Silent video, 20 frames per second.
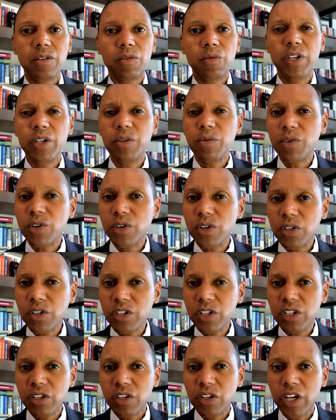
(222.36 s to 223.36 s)
we
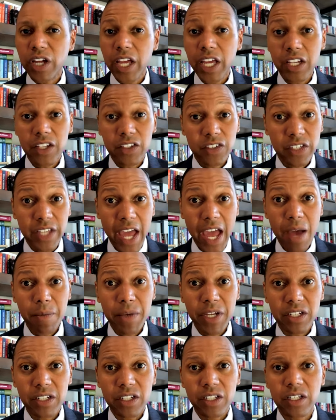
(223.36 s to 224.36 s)
will
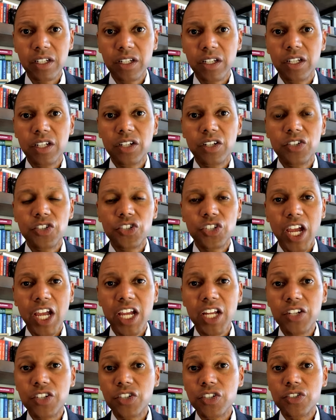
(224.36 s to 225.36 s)
examine
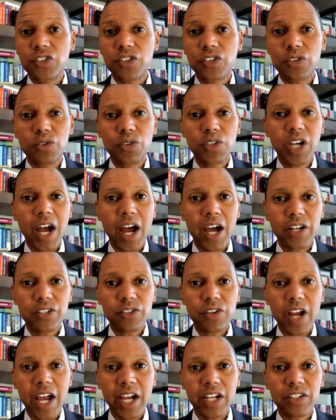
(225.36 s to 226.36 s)
changes to
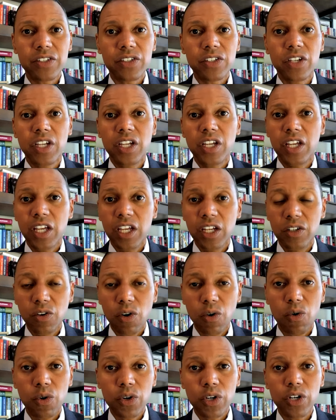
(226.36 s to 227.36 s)
contracts in
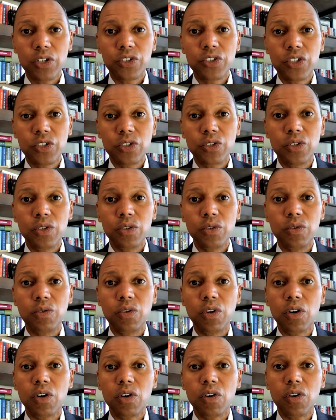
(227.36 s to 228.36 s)
order to
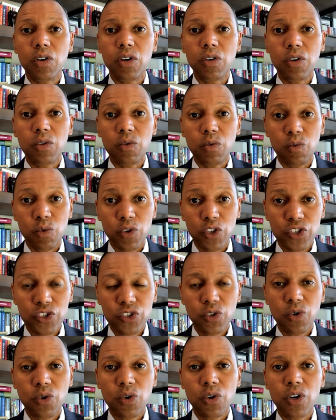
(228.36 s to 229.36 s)

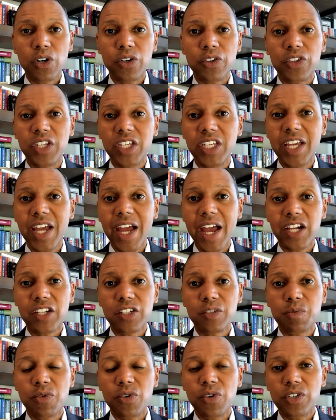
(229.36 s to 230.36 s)
restore the
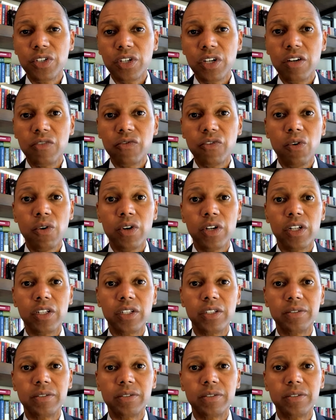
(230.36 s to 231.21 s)
export of oil.